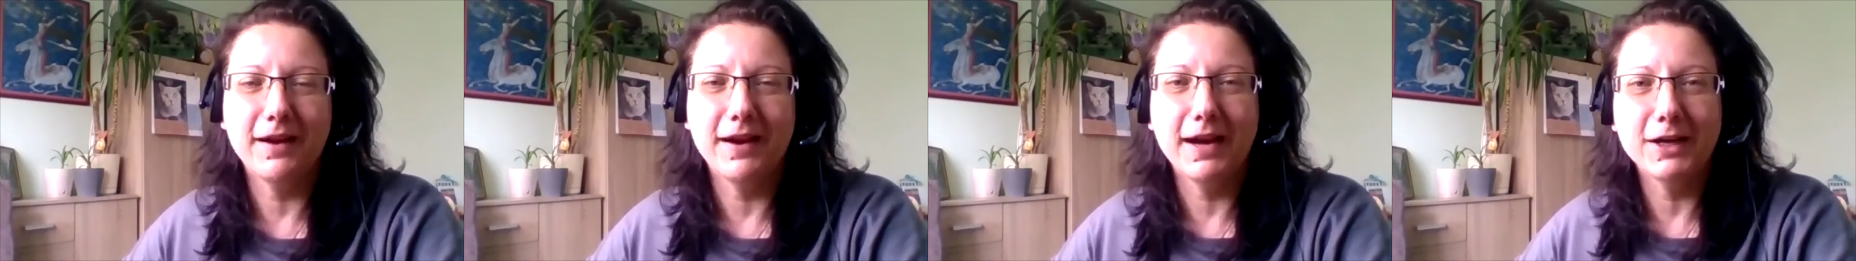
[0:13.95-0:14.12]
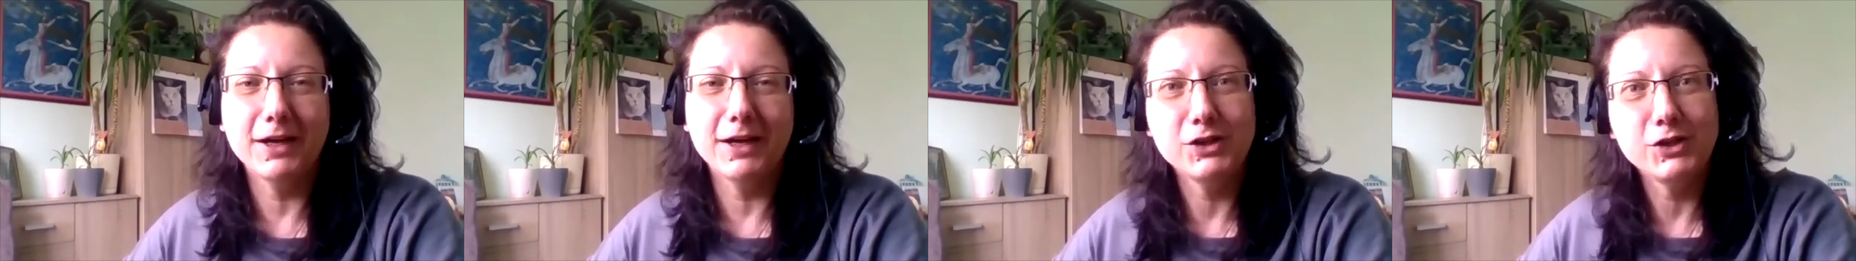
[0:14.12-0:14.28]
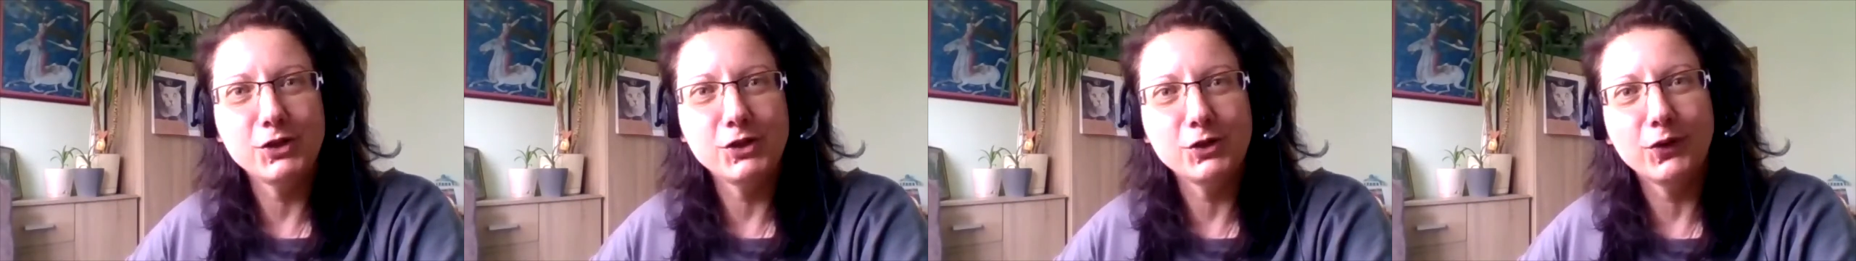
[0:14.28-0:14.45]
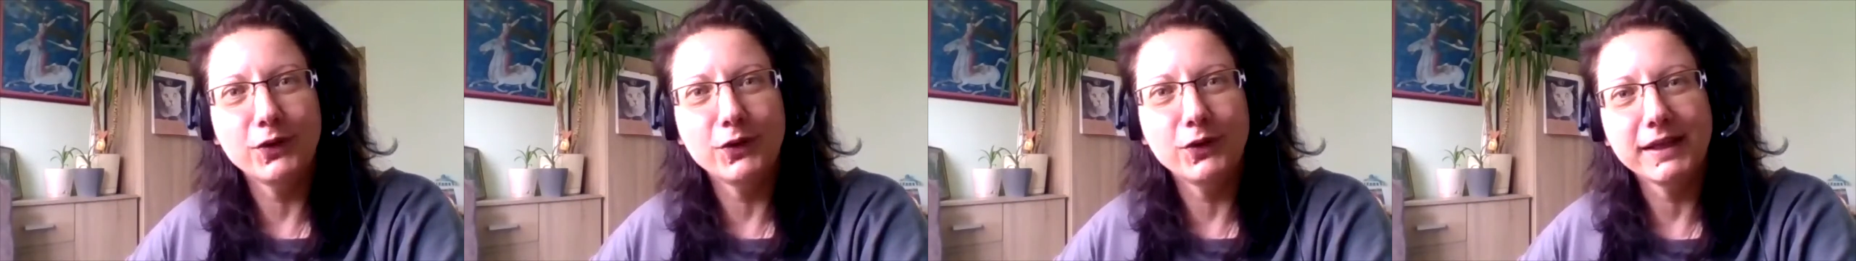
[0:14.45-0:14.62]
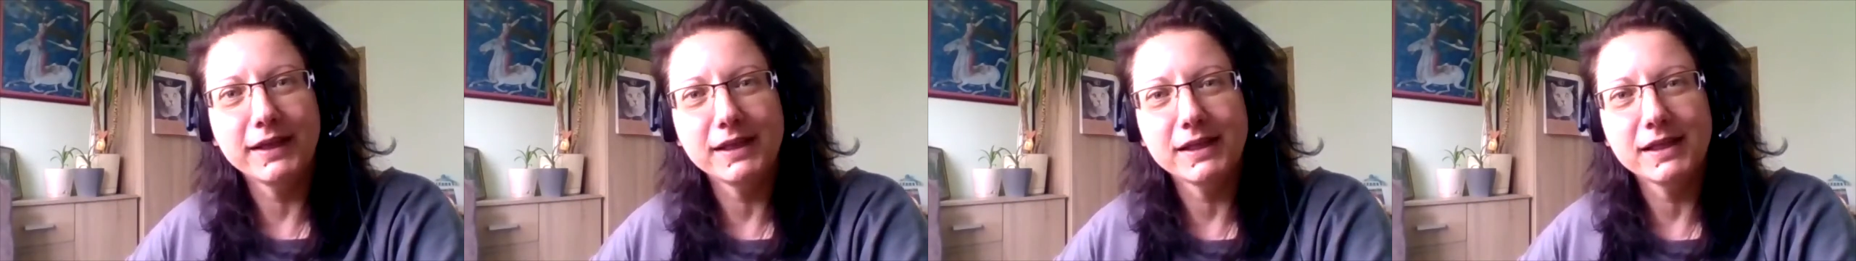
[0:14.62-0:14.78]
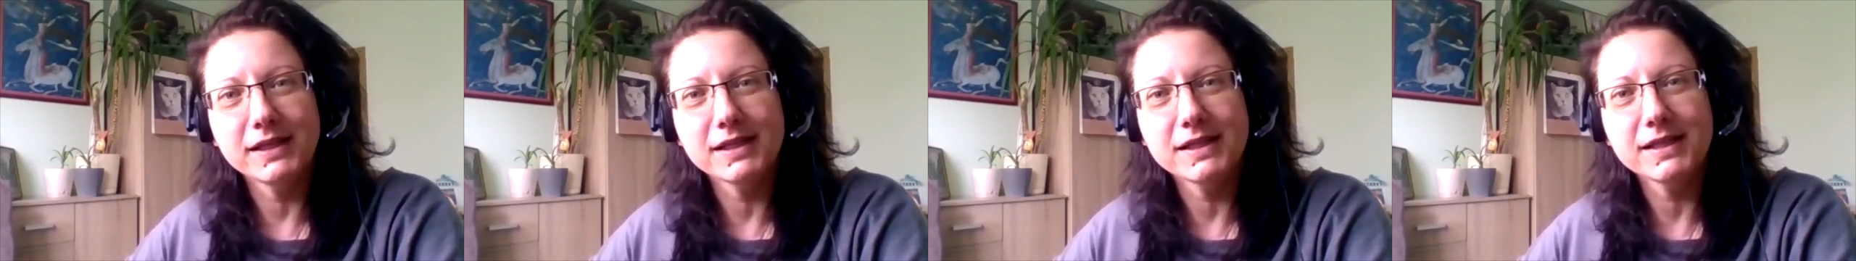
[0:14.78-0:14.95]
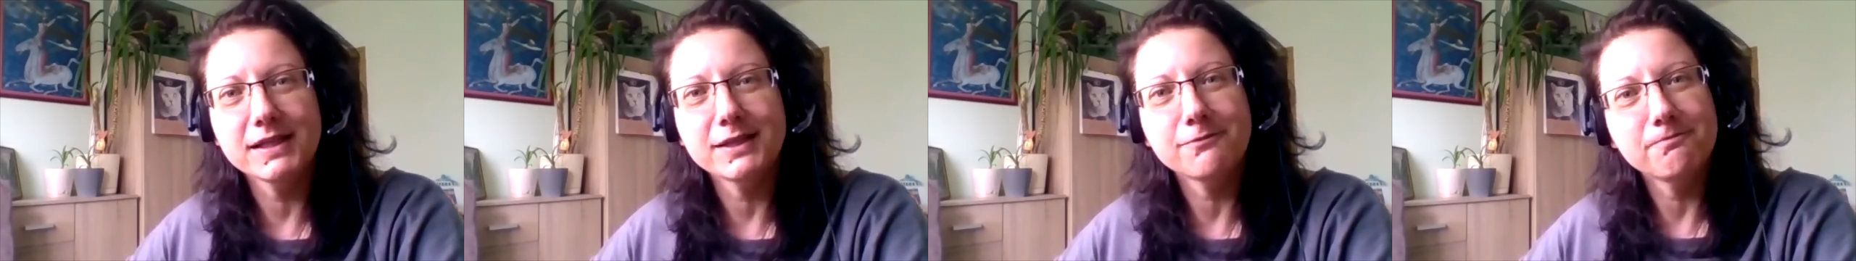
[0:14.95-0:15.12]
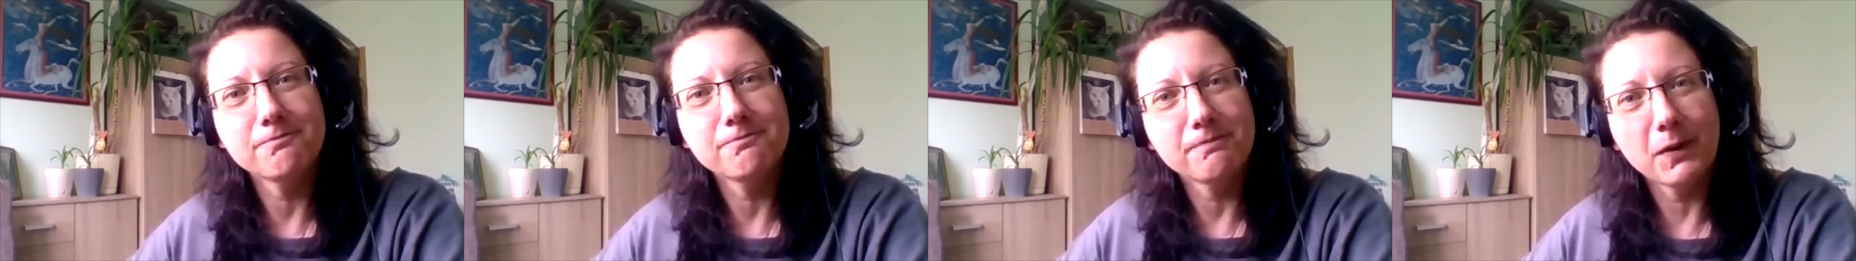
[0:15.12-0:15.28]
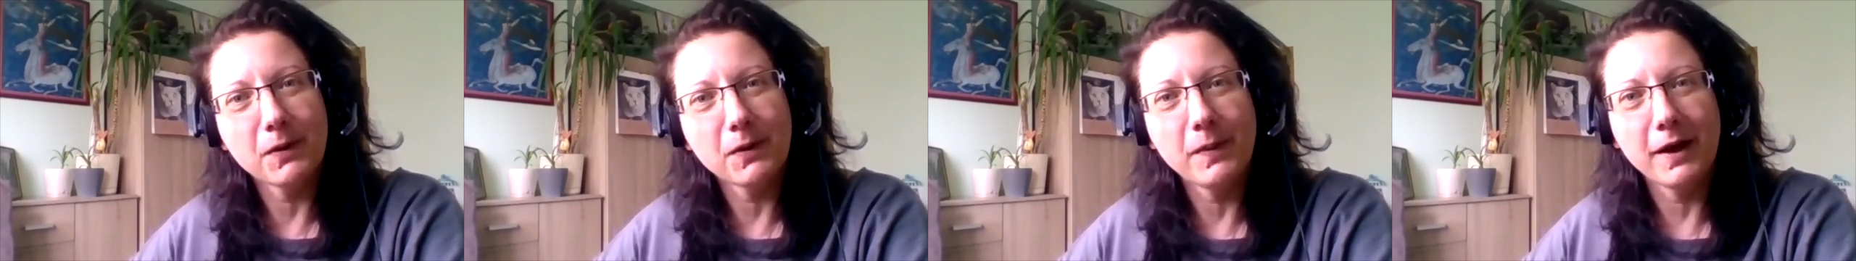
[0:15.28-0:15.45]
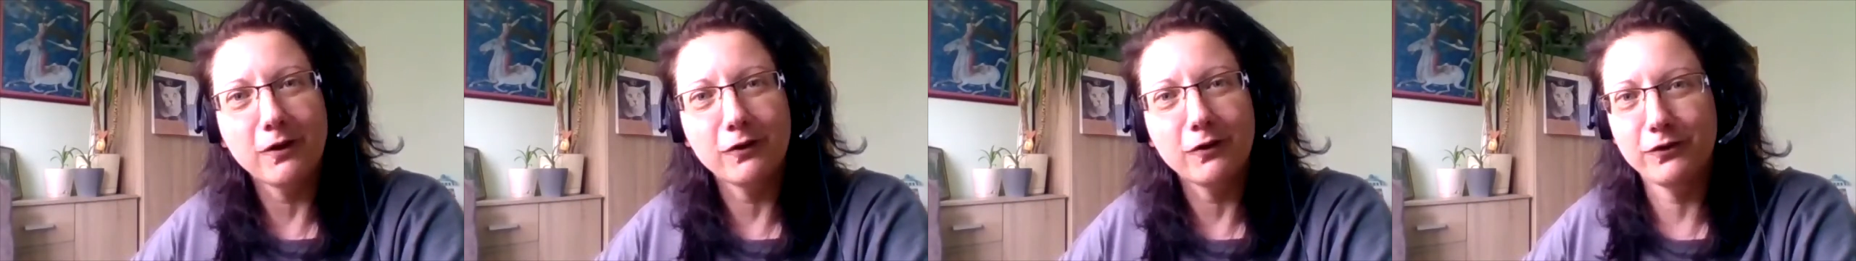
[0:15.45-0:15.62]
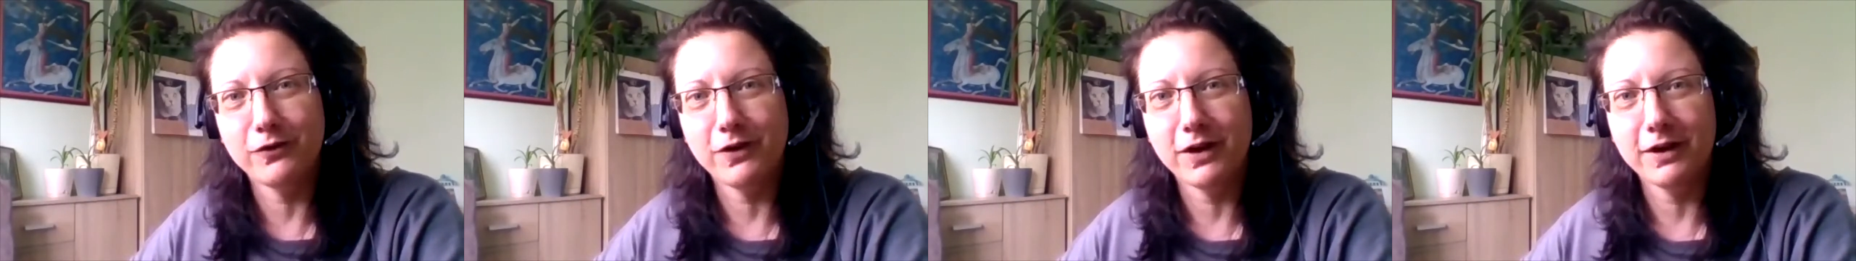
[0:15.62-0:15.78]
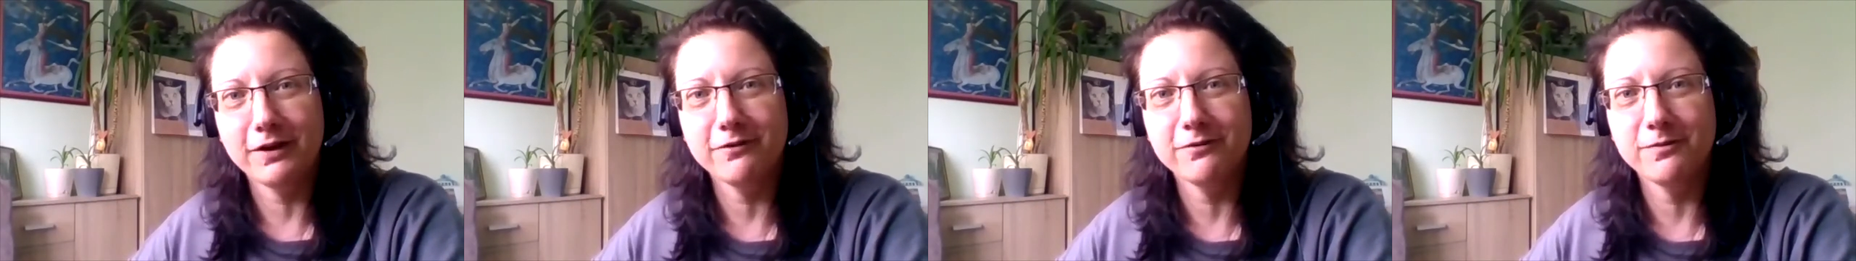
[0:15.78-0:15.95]
I joined about
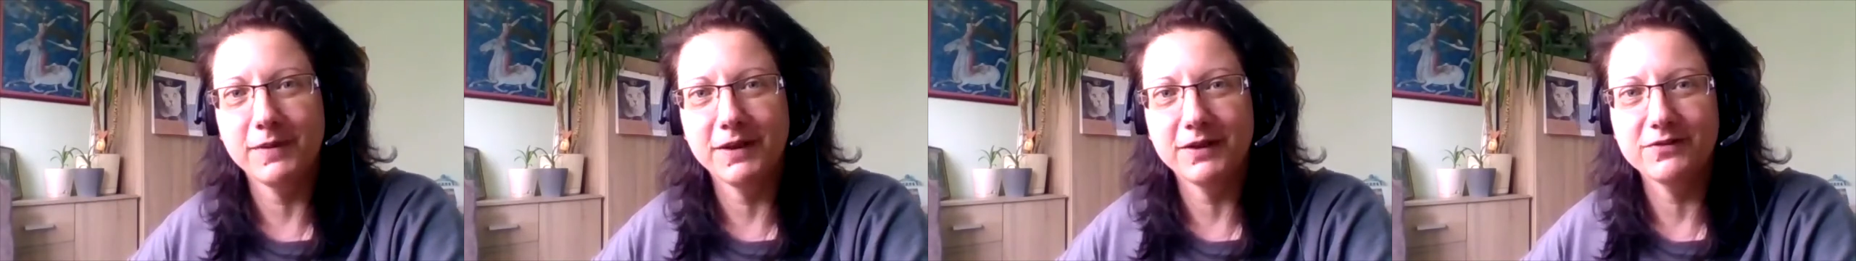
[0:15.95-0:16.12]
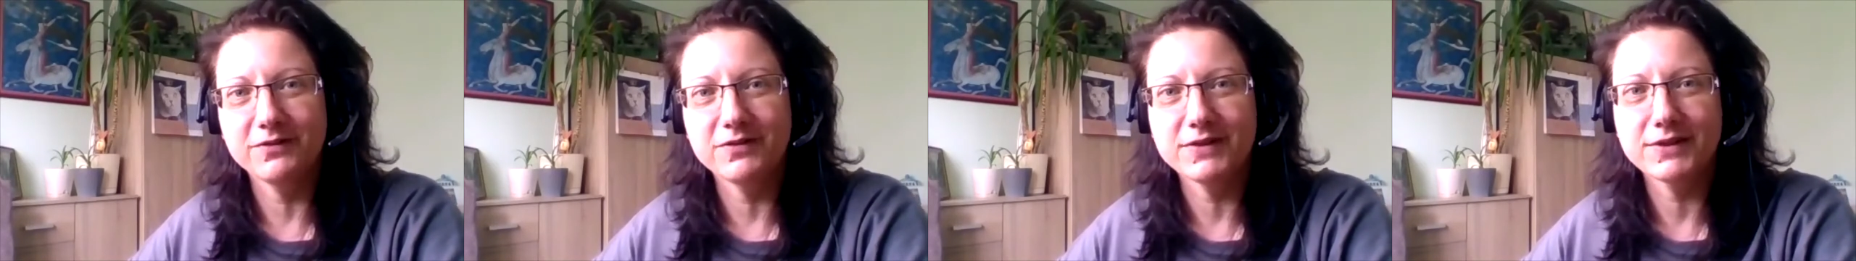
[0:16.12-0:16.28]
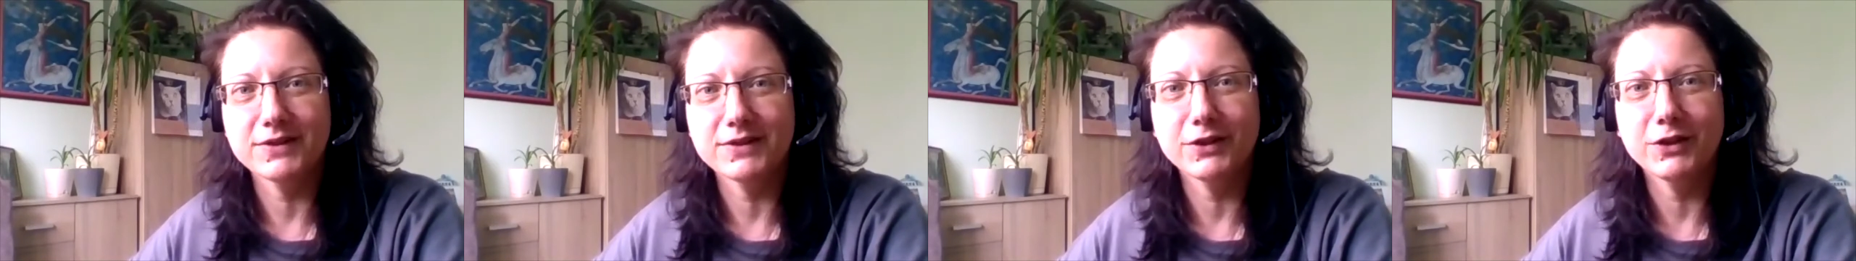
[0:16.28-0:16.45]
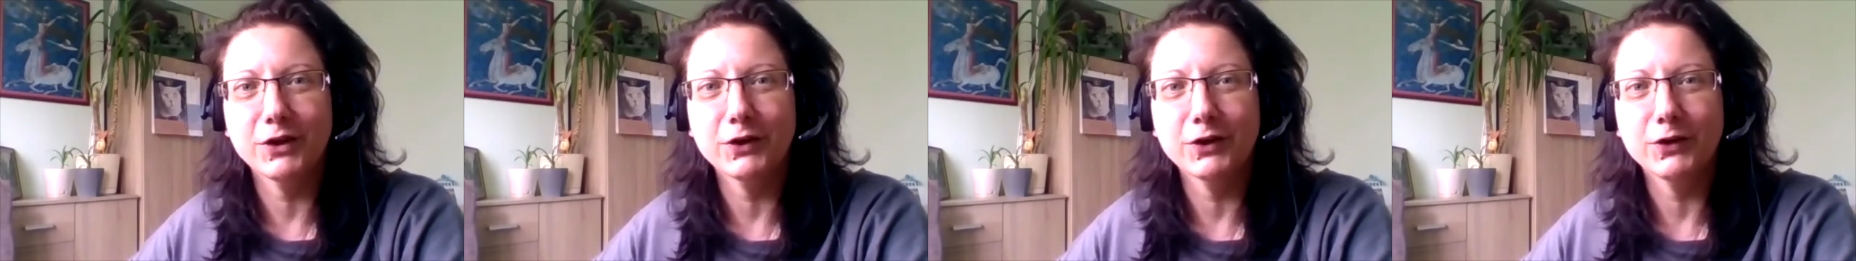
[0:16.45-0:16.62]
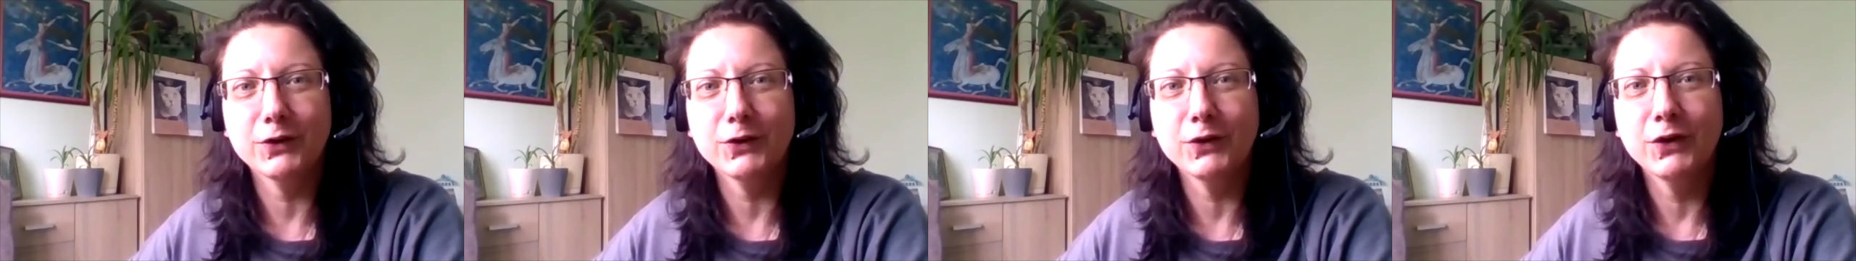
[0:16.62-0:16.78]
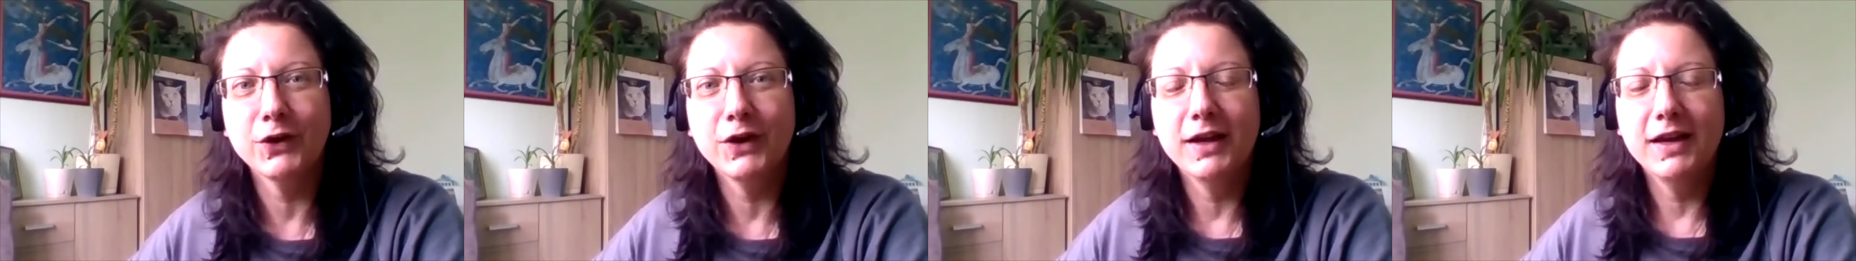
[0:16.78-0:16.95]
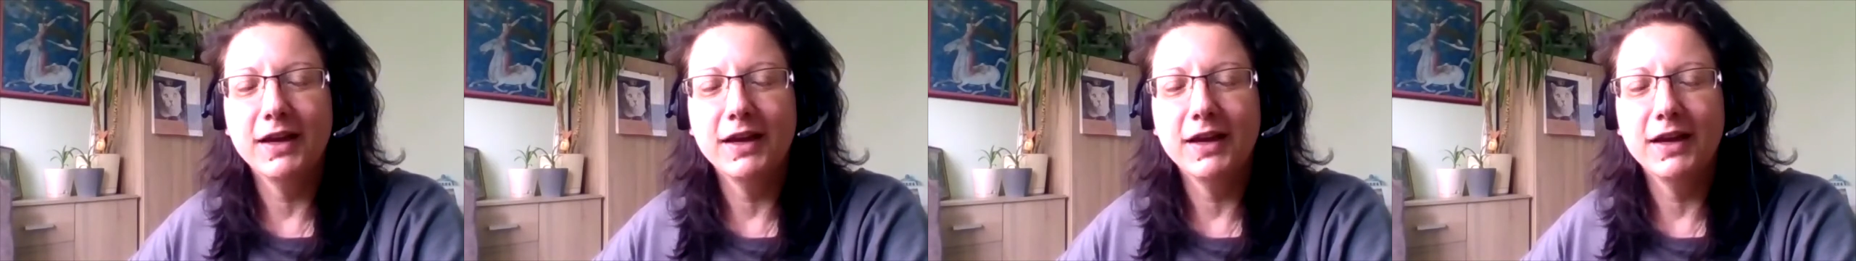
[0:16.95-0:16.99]
five months ago,